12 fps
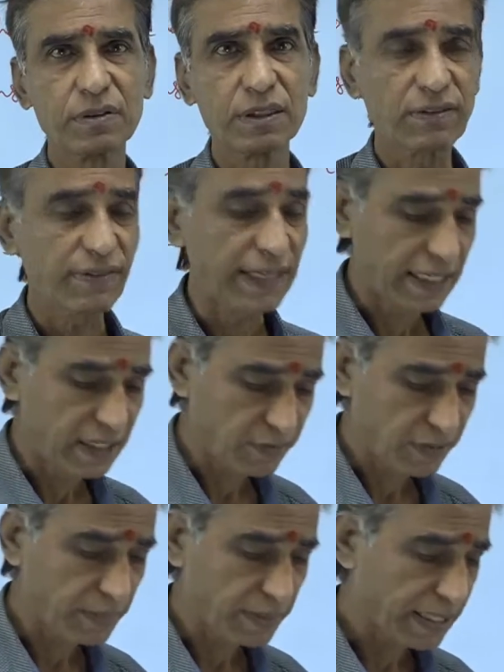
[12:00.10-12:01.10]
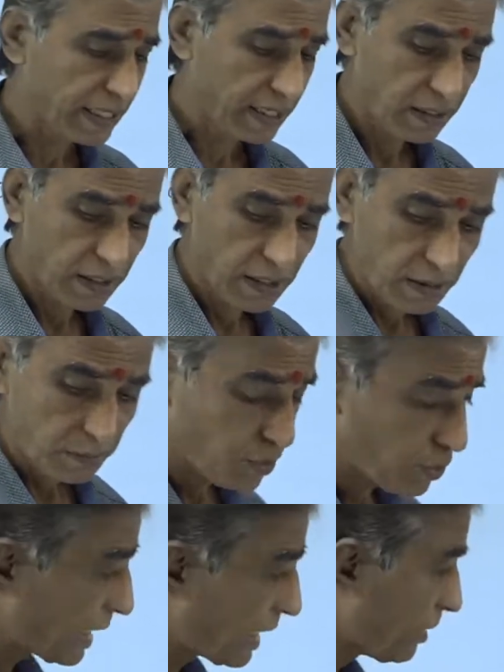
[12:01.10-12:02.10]
the value will be
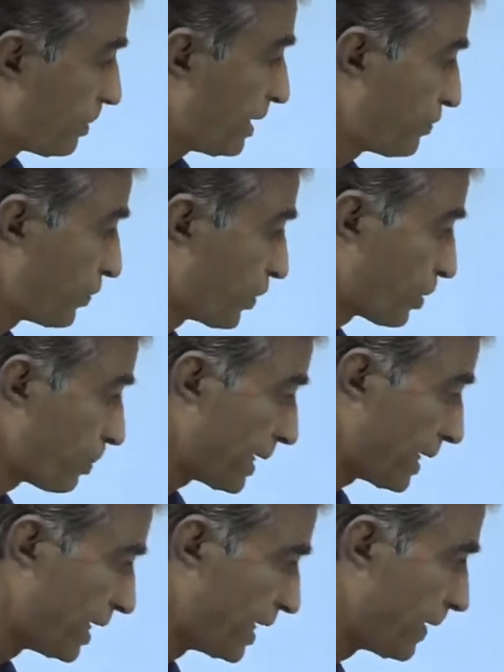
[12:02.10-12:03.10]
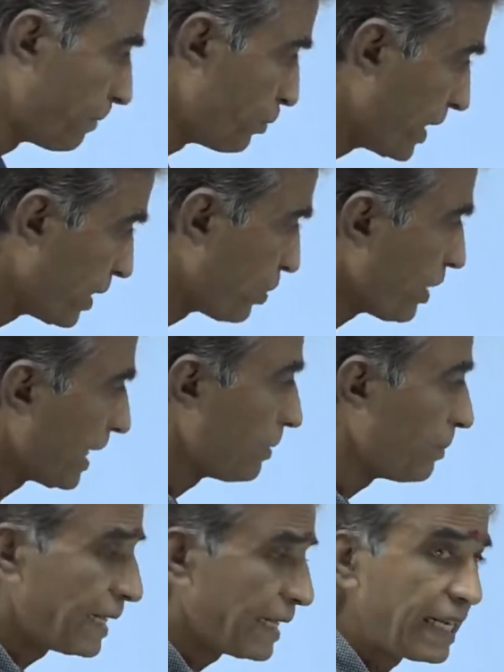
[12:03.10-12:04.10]
mu naught by 4 pi into I
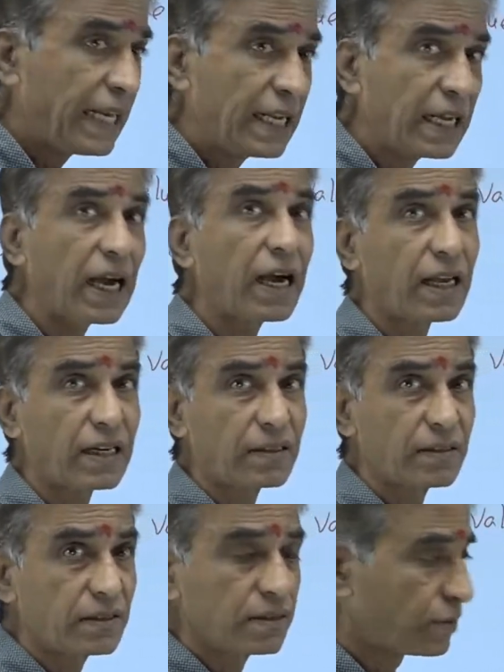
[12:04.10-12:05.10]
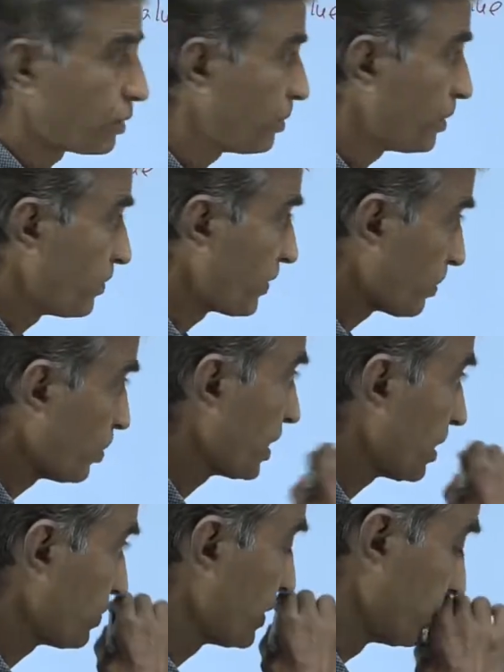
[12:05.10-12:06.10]
by R. So for
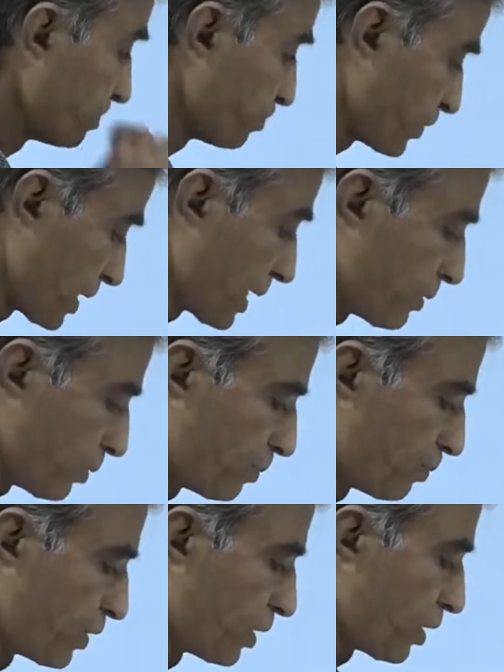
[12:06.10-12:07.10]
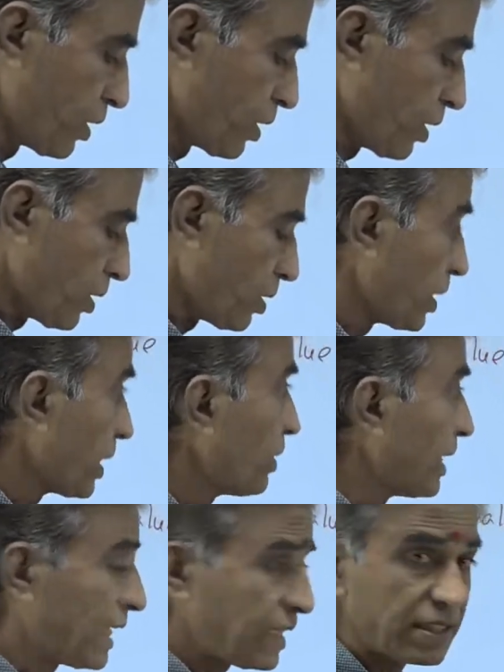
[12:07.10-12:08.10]
both of them. Now
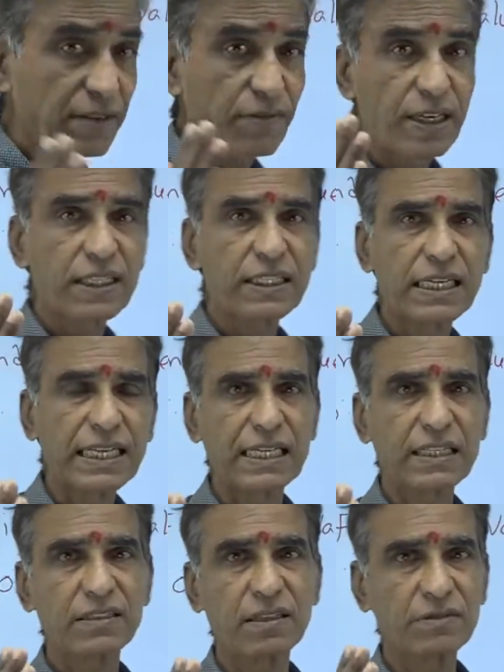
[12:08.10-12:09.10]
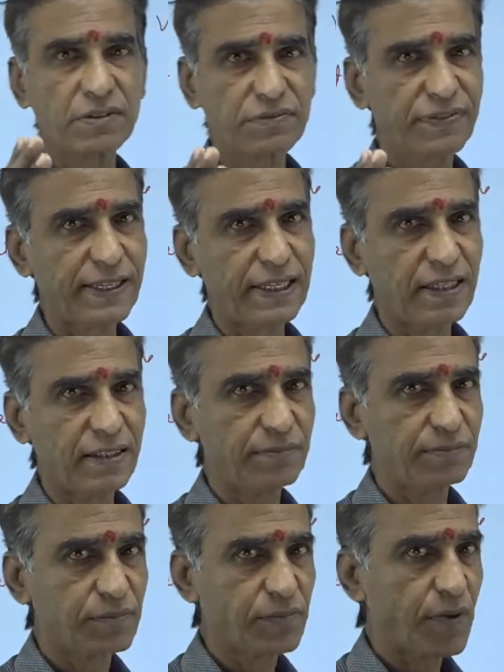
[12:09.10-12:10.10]
let us see what is the direction of the field.
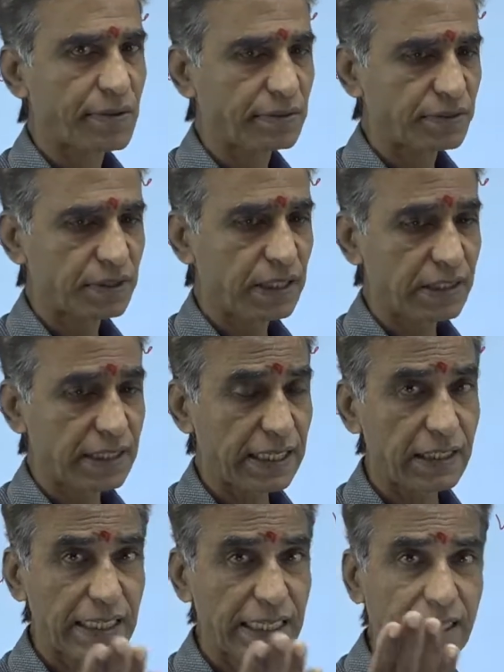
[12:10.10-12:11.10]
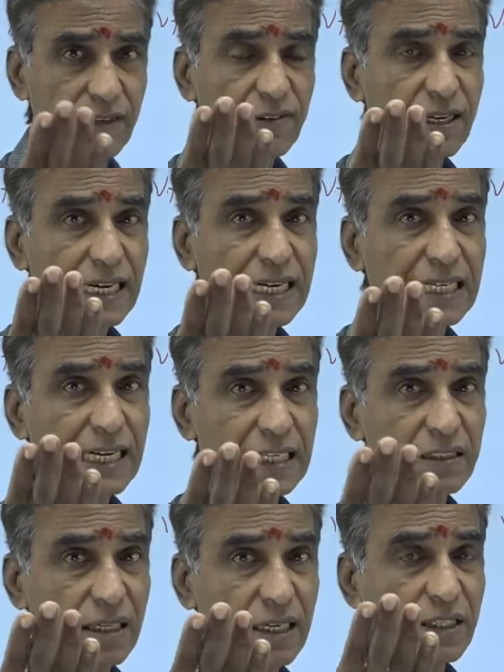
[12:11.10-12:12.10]
Take our right
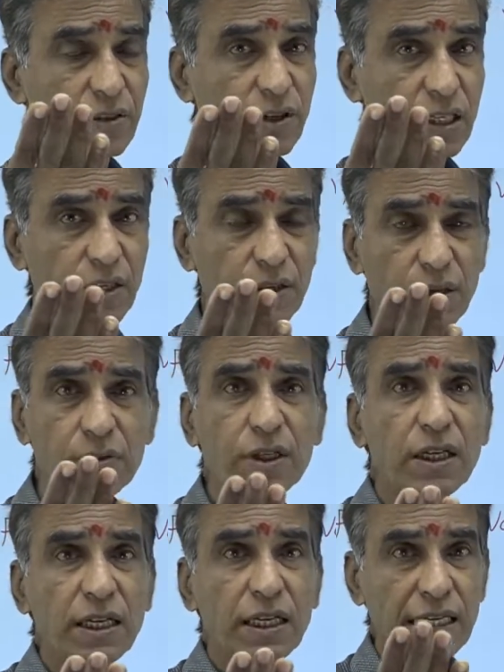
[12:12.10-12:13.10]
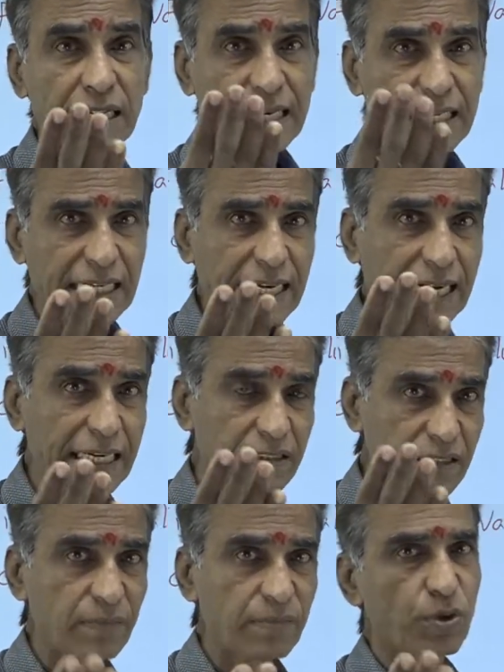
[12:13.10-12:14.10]
hand, I told you, right
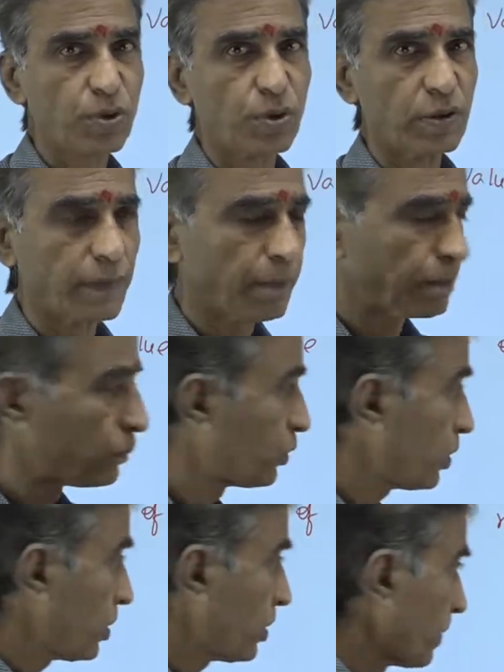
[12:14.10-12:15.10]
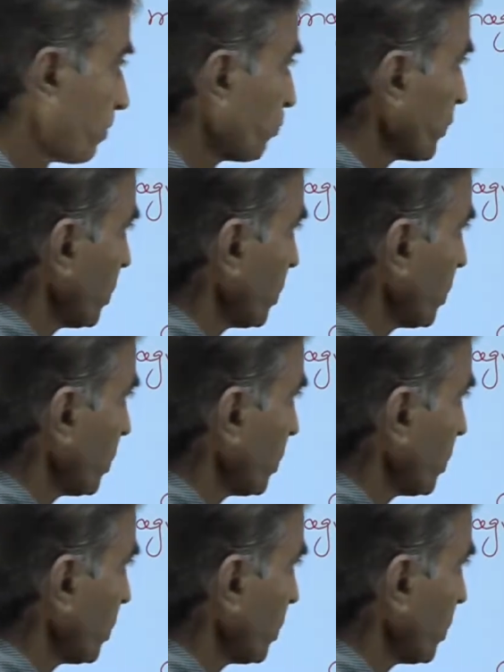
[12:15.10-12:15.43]
hand thumb rule. So